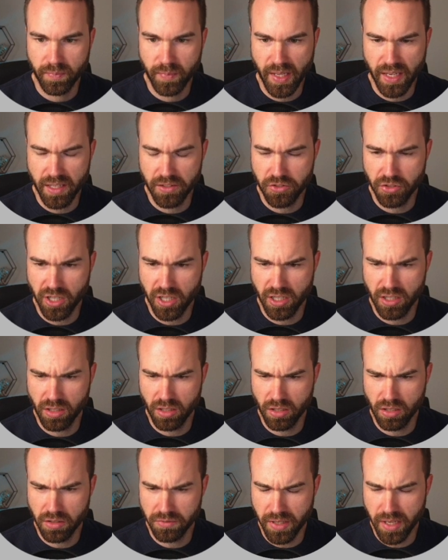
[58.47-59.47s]
And you got a
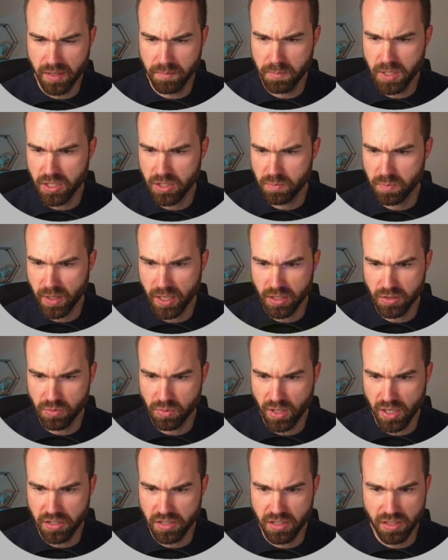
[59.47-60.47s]
lot of empty space
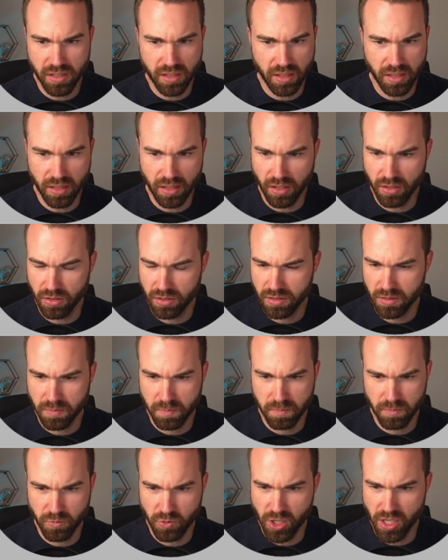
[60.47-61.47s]
right here. It looks
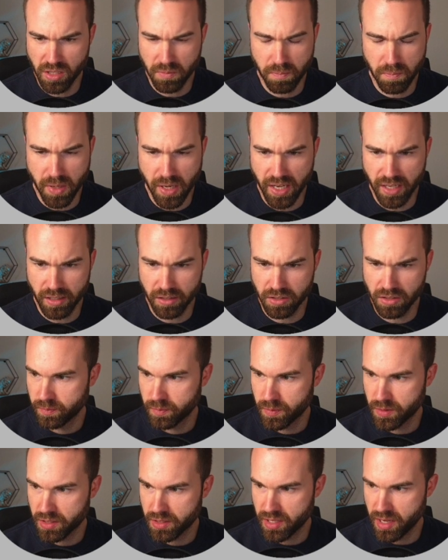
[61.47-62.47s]
really bad.
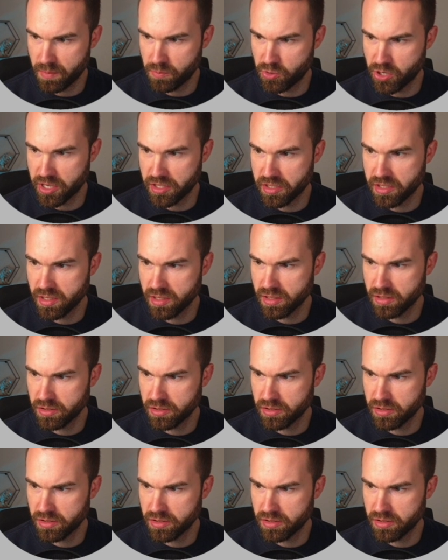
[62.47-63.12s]
Same right here.